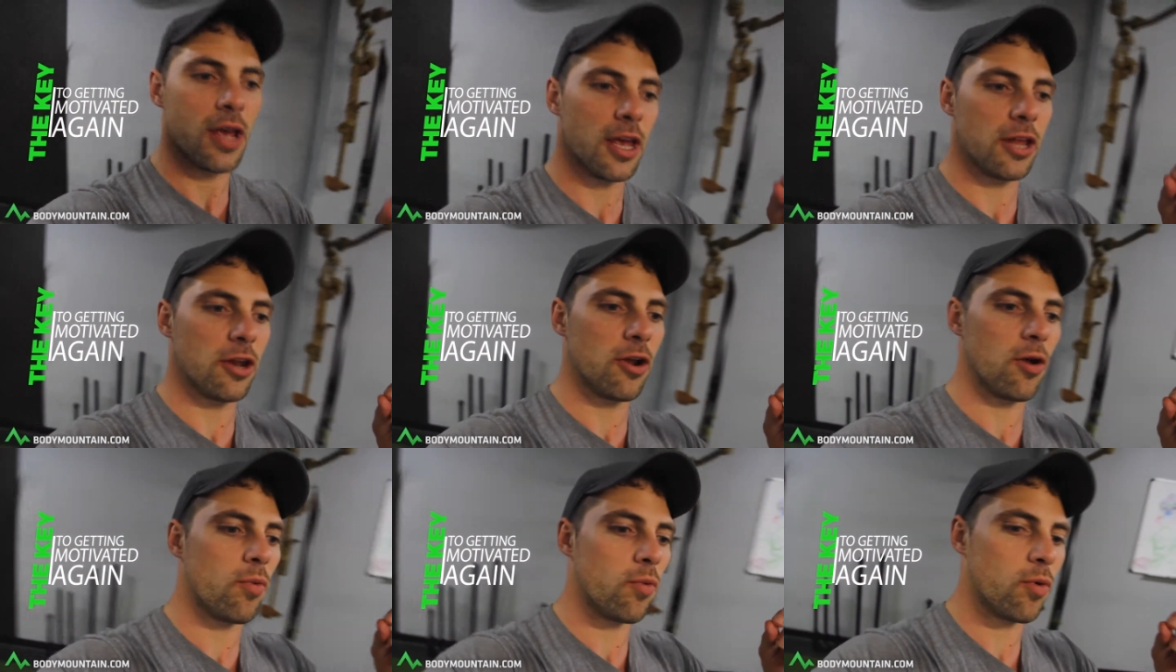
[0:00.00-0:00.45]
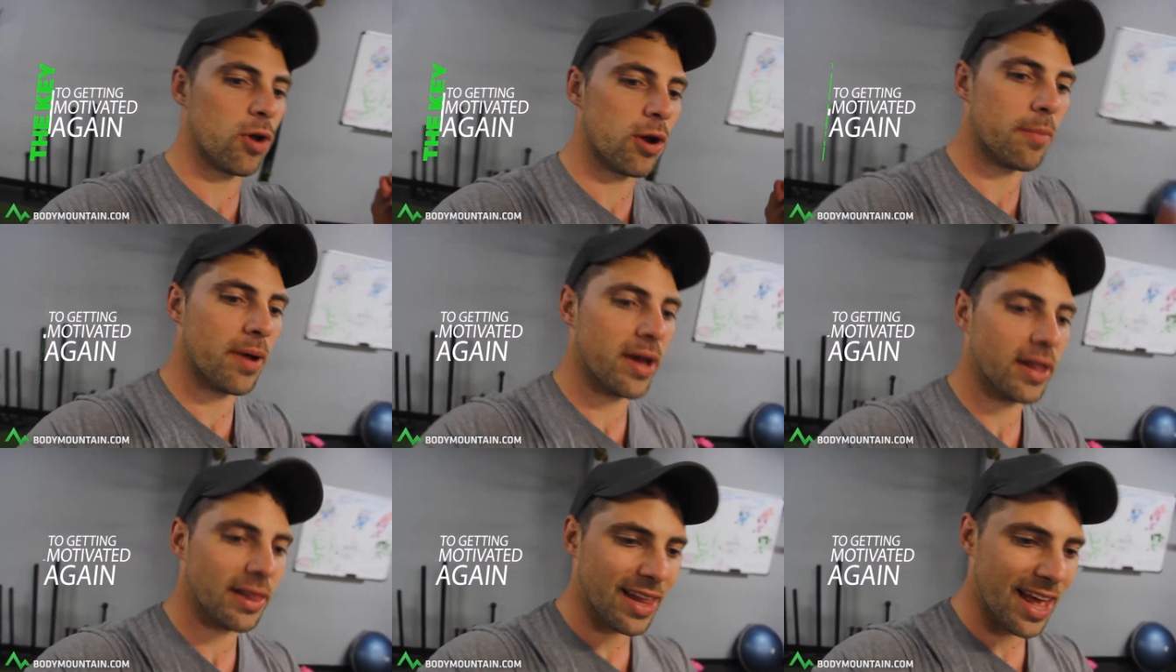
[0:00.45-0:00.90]
You know, one of
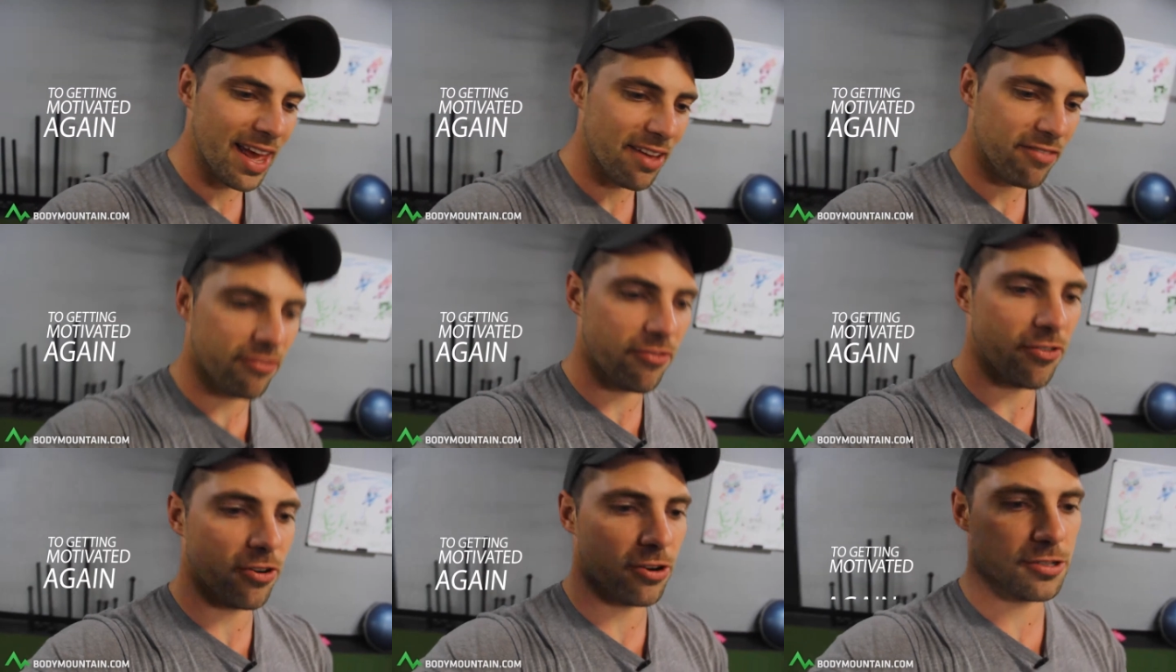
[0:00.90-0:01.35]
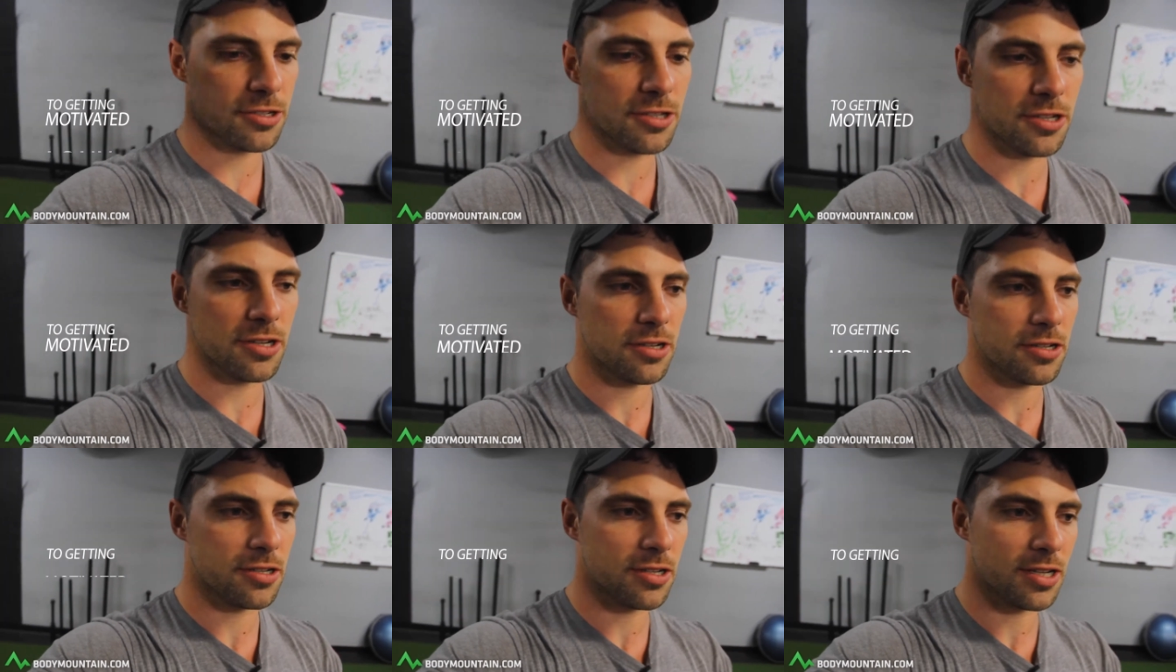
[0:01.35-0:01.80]
my life
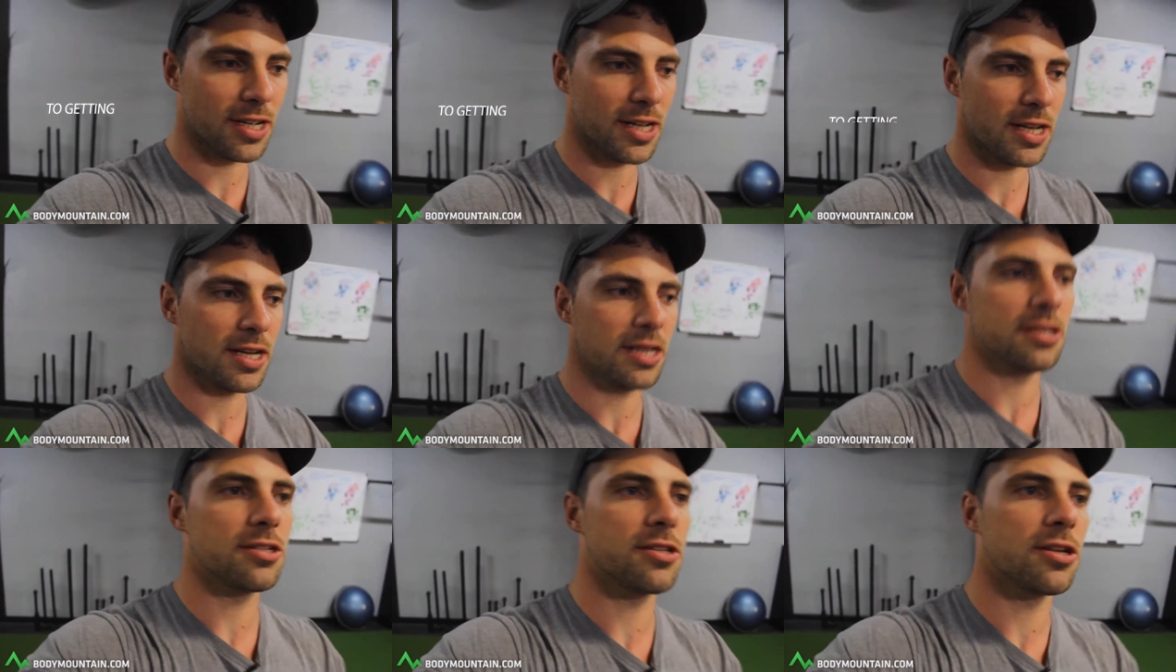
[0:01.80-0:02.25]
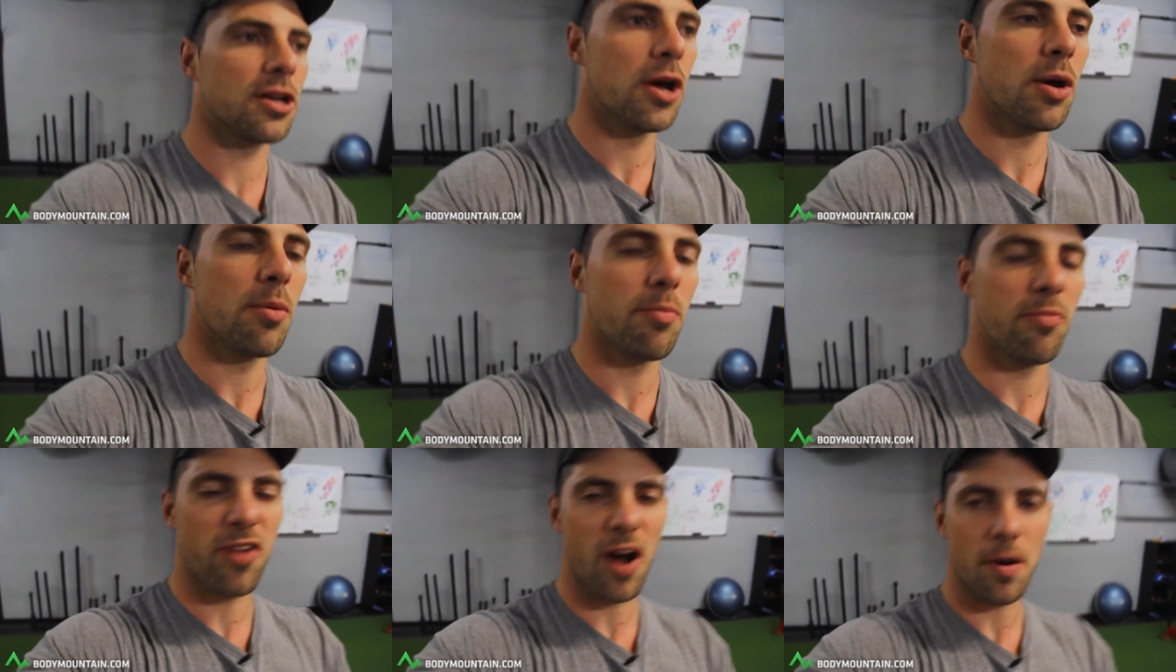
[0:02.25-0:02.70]
verses is
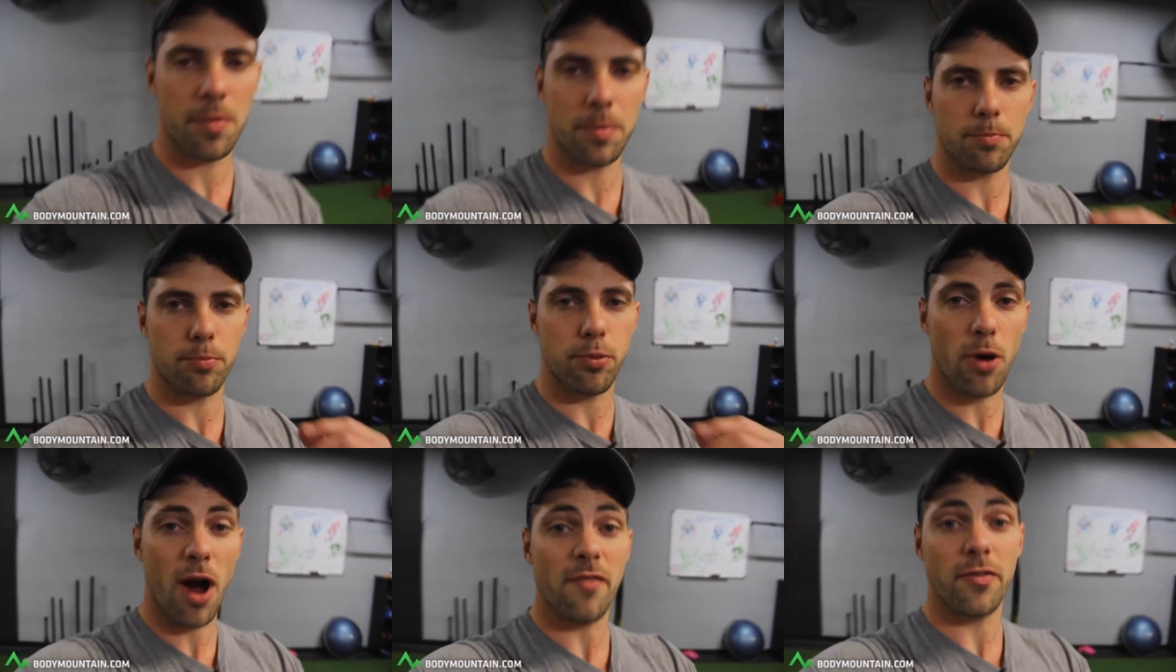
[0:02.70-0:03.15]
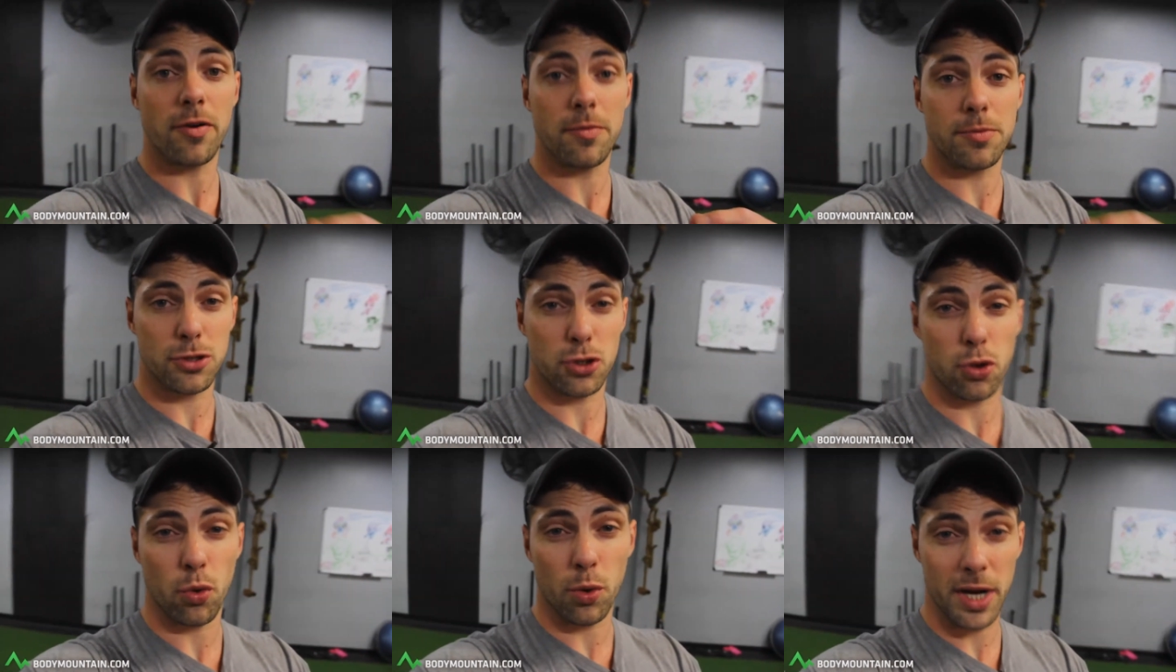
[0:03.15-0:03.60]

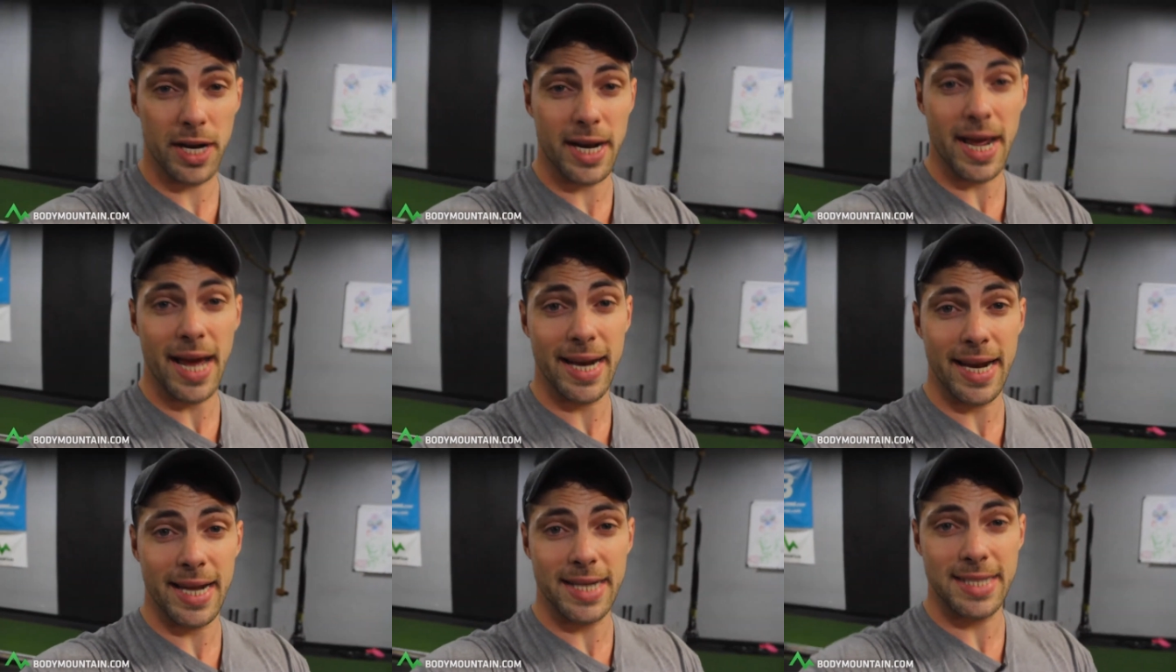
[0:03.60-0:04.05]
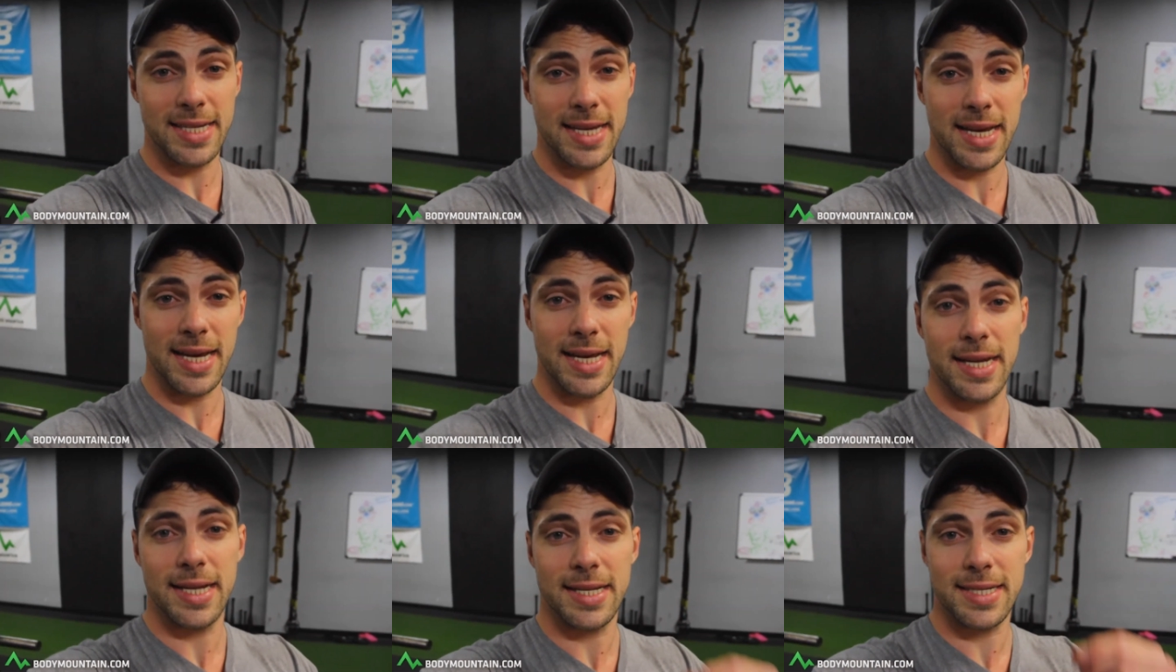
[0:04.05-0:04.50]
Proverbs 29, 18.